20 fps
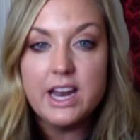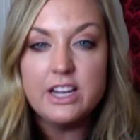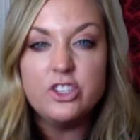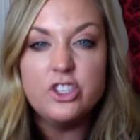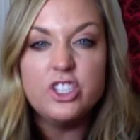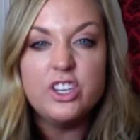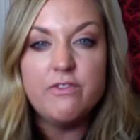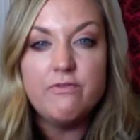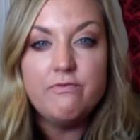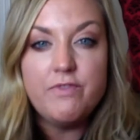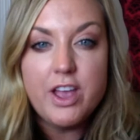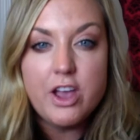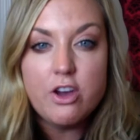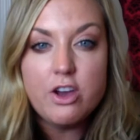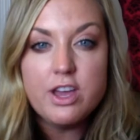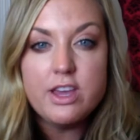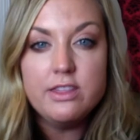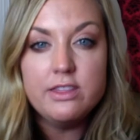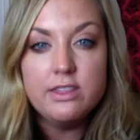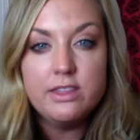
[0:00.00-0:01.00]
It's just a
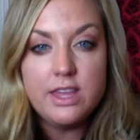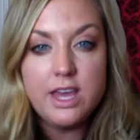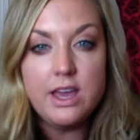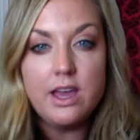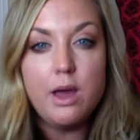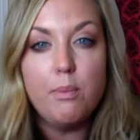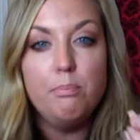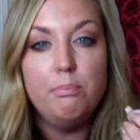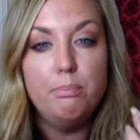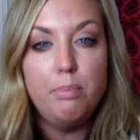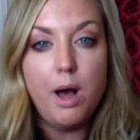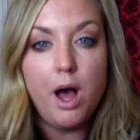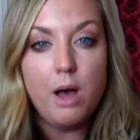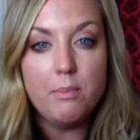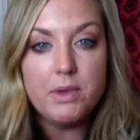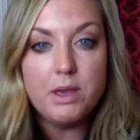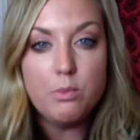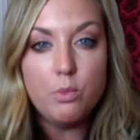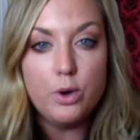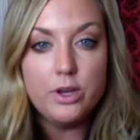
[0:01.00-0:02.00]
very thick,
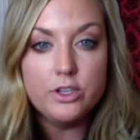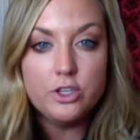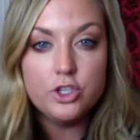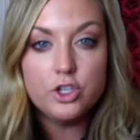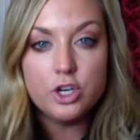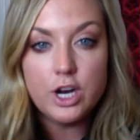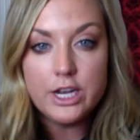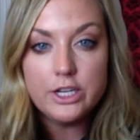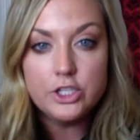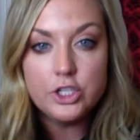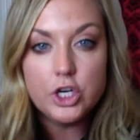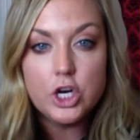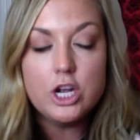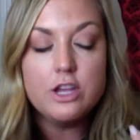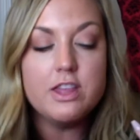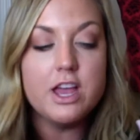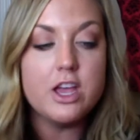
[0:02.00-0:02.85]
balmy moisturizer